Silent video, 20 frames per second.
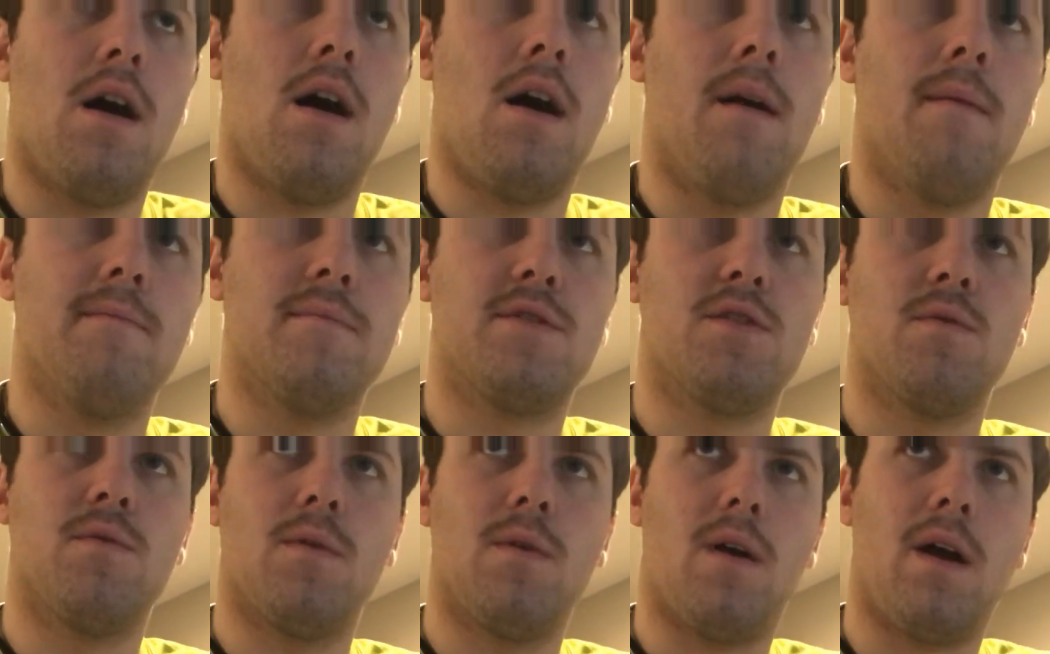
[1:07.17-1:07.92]
Um,
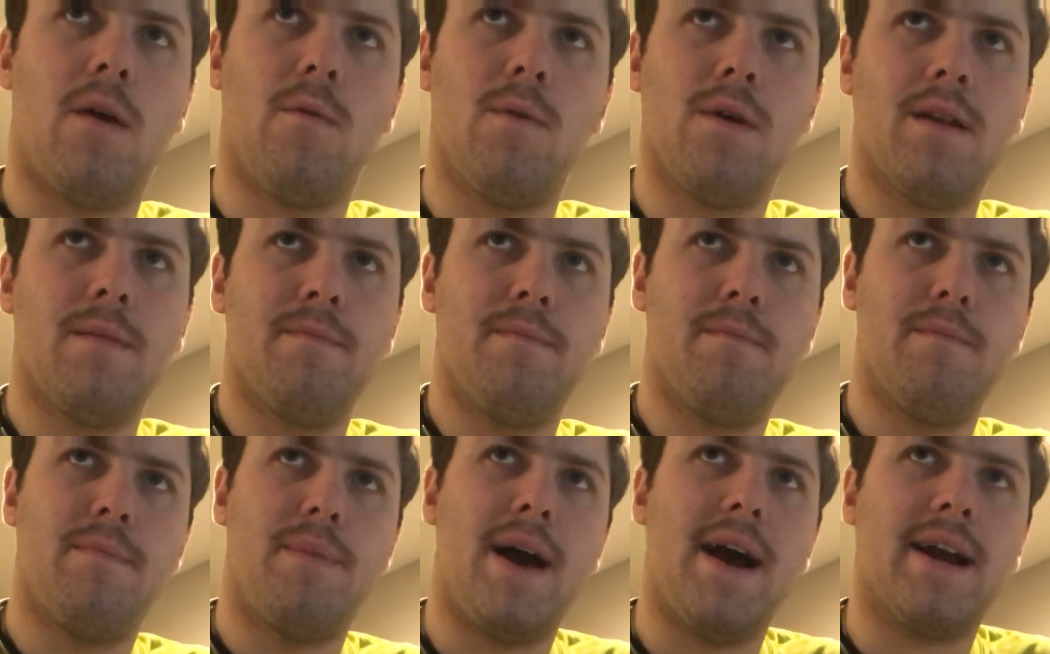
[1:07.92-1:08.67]
so I went
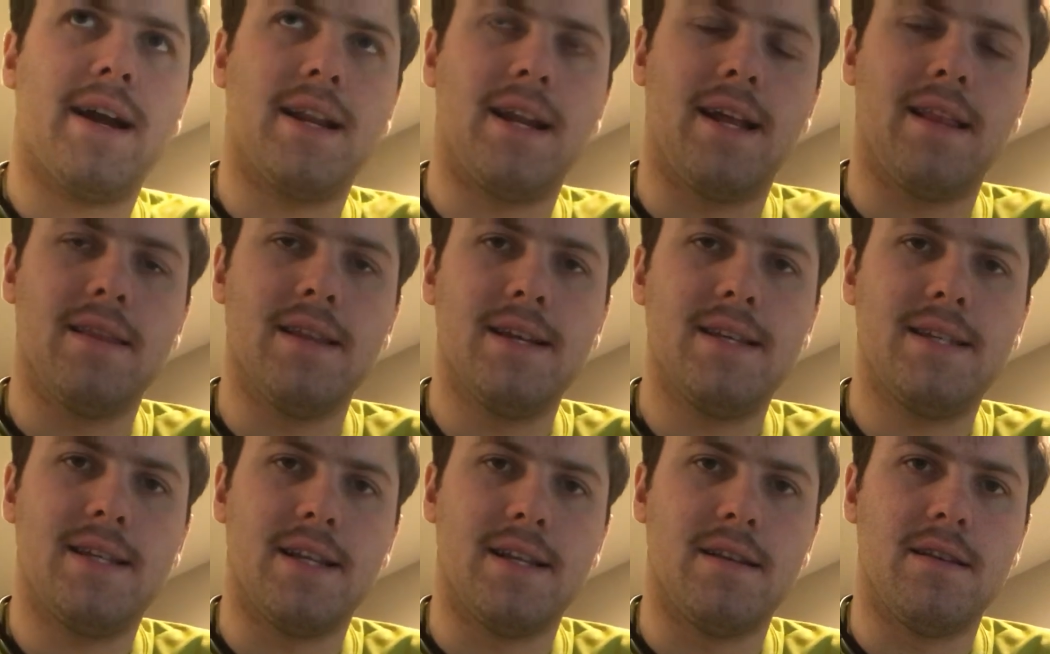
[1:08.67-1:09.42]
back and I
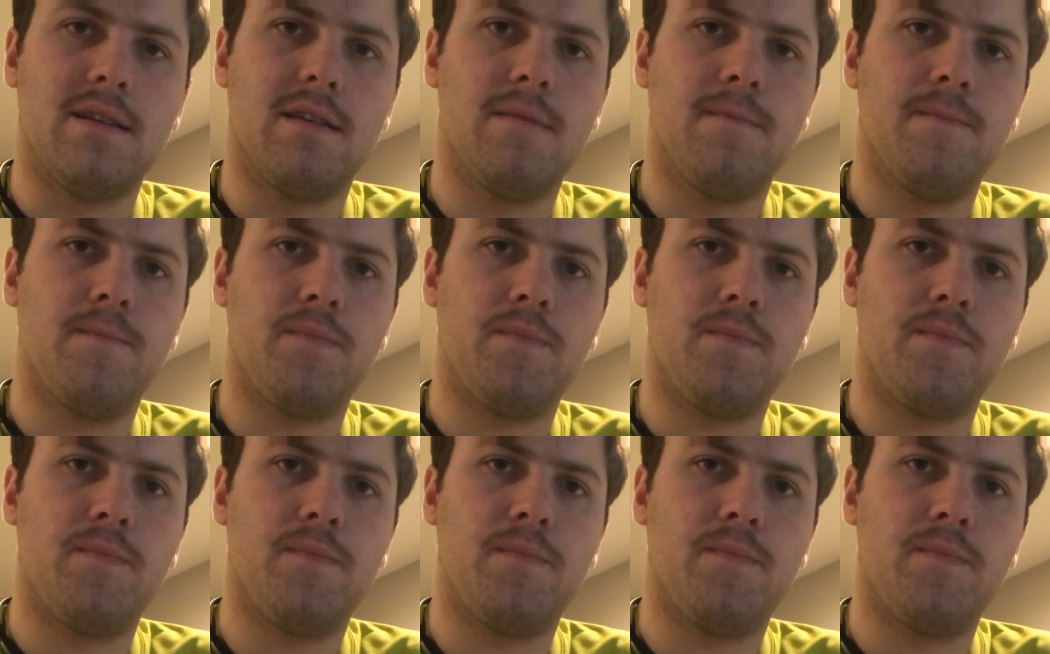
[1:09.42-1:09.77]
listened